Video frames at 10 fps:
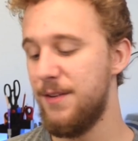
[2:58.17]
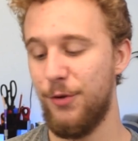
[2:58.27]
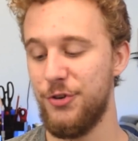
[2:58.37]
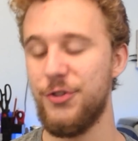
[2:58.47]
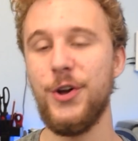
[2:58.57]

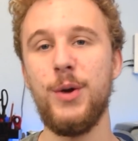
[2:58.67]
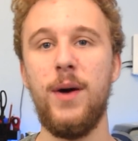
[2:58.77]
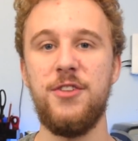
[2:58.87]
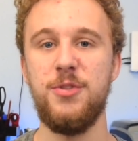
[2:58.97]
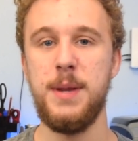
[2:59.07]
430
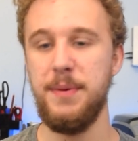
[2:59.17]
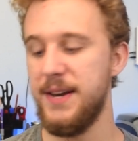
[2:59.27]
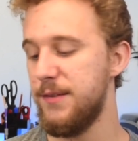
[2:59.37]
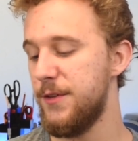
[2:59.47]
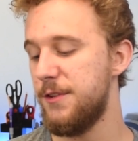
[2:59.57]
watts should be
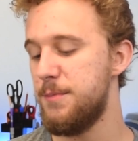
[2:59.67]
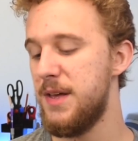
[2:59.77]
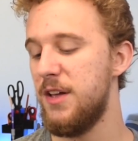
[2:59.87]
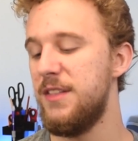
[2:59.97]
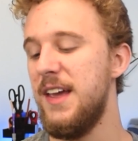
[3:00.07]
plenty for this
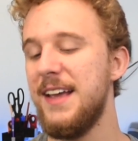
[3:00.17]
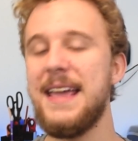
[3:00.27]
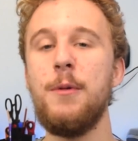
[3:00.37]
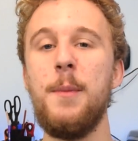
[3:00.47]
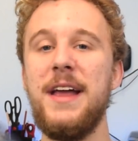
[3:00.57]
build.
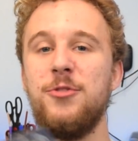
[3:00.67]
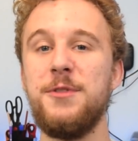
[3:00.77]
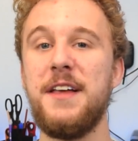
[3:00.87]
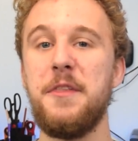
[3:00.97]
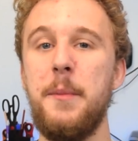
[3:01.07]
Cable management
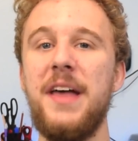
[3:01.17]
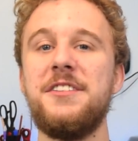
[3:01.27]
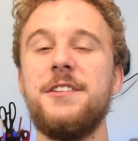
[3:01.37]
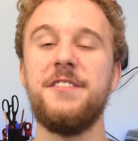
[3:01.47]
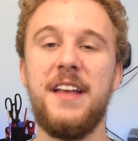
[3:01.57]
is not the
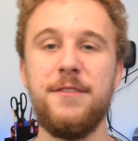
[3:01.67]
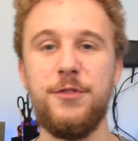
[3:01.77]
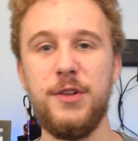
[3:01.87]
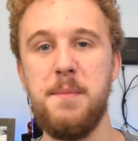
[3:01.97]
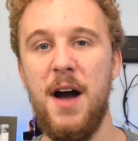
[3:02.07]
best it's not
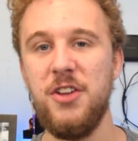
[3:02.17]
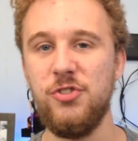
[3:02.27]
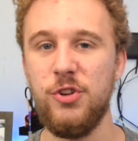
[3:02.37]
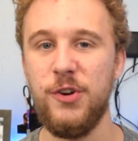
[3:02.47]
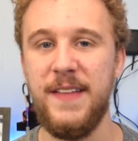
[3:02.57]
fully
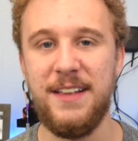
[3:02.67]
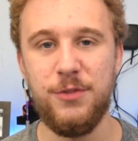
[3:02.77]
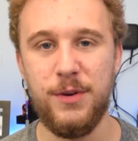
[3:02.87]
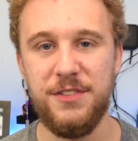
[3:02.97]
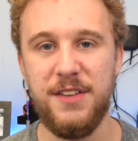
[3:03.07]
modular and that
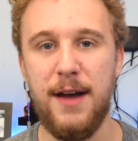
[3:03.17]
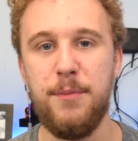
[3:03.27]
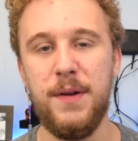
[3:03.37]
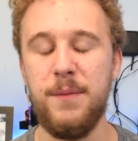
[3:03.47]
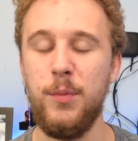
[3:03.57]
sort of
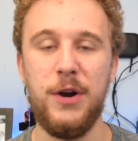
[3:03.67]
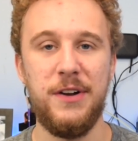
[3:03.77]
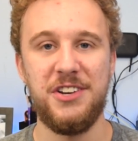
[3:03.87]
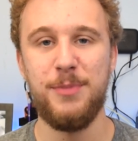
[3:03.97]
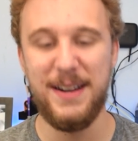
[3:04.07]
stuff, but we
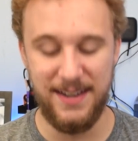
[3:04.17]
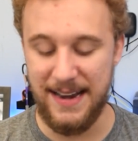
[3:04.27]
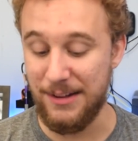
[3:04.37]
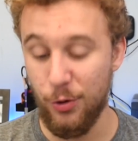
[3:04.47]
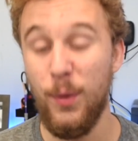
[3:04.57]
don't expect
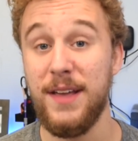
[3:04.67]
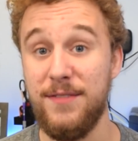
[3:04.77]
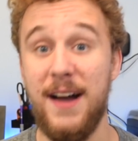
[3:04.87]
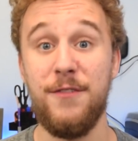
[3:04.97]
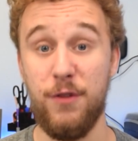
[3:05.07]
it at
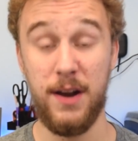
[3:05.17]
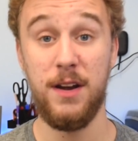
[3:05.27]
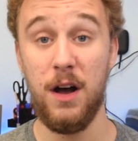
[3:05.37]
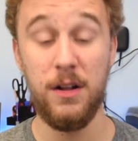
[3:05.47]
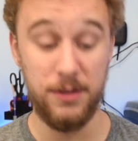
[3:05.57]
25
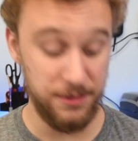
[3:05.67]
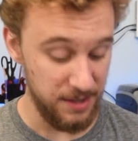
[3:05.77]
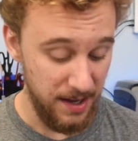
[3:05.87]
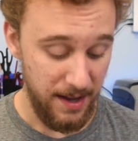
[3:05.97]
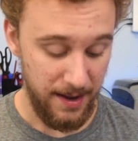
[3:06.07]
freaking
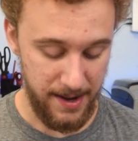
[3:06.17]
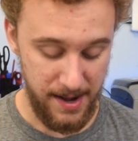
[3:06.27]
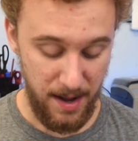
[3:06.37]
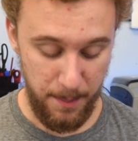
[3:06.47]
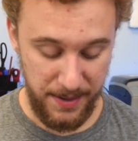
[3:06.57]
dollars
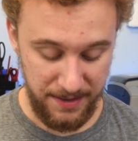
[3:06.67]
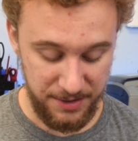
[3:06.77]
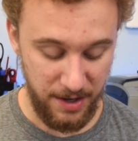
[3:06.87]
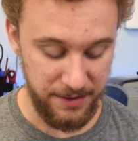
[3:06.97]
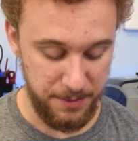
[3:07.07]
uh, but
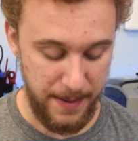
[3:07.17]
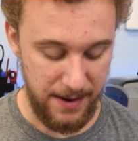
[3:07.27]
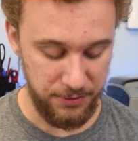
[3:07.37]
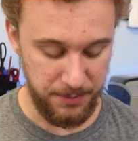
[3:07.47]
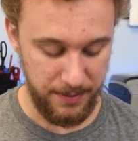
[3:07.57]
it's an awesome
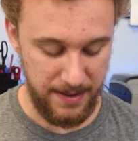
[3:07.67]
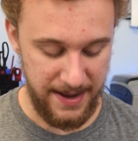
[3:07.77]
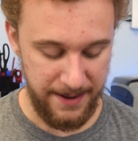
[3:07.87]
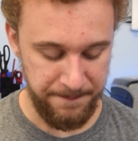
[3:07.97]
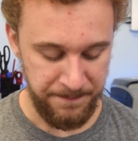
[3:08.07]
power
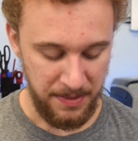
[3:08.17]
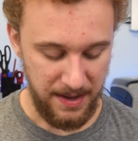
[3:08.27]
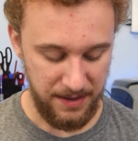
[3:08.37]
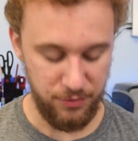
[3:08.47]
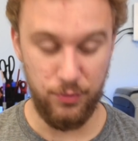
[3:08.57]
supply.
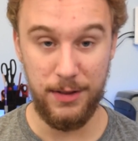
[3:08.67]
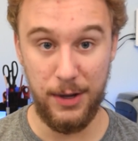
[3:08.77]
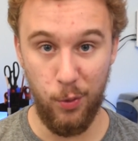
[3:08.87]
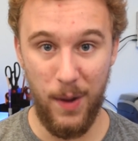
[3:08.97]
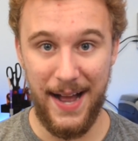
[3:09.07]
It's
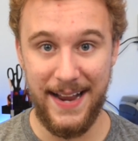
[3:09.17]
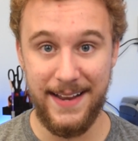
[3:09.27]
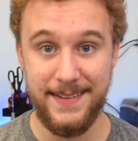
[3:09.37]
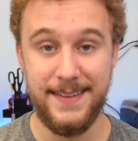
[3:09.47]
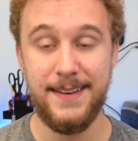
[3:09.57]
really
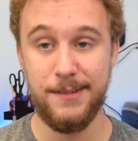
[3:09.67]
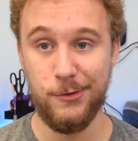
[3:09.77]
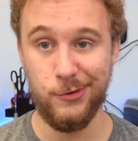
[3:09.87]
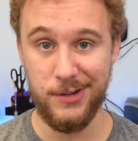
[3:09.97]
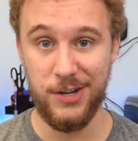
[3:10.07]
quiet. It does
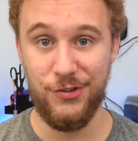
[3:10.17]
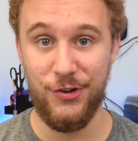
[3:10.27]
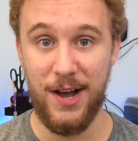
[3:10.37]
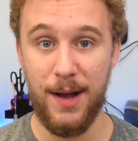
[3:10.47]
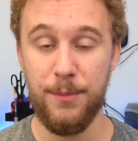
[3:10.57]
a really good
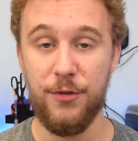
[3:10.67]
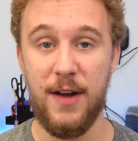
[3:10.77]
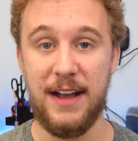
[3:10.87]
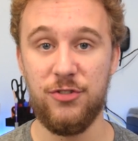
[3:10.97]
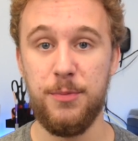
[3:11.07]
job
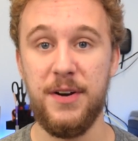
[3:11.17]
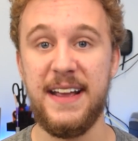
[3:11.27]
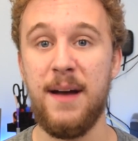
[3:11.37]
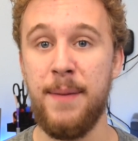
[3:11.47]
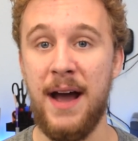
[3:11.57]
for actually
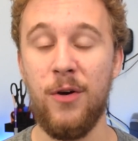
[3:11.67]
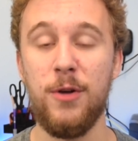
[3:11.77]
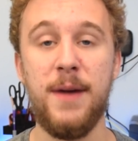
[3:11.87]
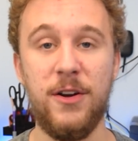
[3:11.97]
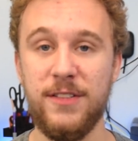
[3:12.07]
putting out
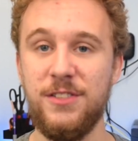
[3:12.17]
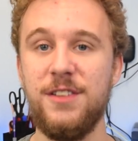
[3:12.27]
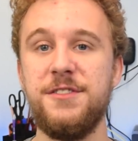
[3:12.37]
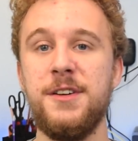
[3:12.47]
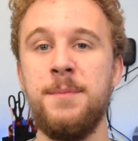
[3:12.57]
power and powering the
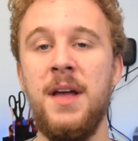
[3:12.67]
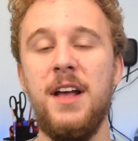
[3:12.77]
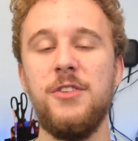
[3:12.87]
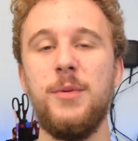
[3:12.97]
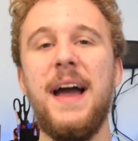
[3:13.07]
system.
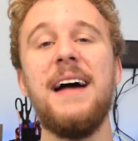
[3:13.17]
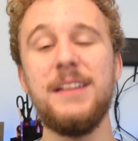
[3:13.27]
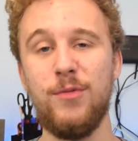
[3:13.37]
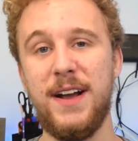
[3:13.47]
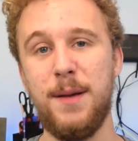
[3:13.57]
So we
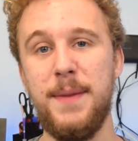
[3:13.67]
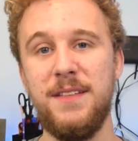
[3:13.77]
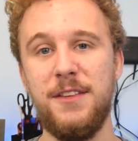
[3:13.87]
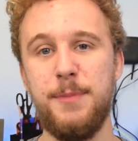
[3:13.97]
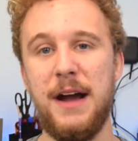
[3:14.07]
highly
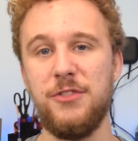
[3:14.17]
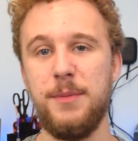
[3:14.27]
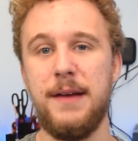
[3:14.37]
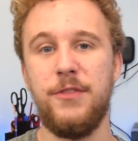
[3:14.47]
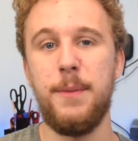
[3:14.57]
recommend this power
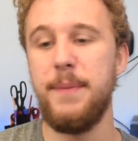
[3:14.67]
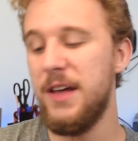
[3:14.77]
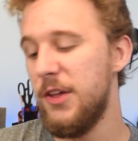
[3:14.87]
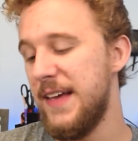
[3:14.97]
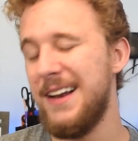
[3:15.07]
supply for the
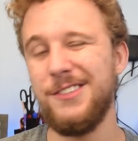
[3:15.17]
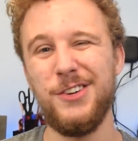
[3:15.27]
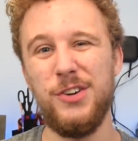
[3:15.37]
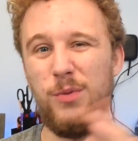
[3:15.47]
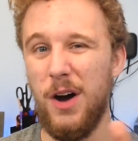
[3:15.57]
build and it's
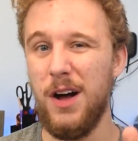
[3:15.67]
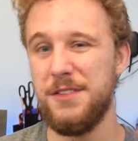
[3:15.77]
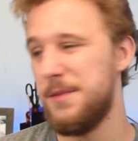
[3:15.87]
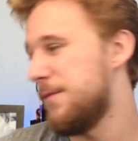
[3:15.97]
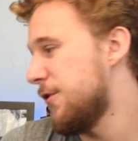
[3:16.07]
gonna do
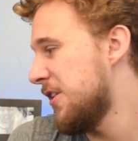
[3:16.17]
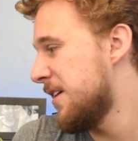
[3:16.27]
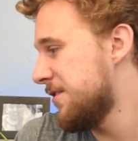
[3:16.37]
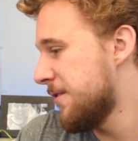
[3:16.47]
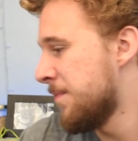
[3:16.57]
awesome for
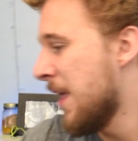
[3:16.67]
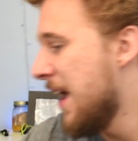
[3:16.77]
us.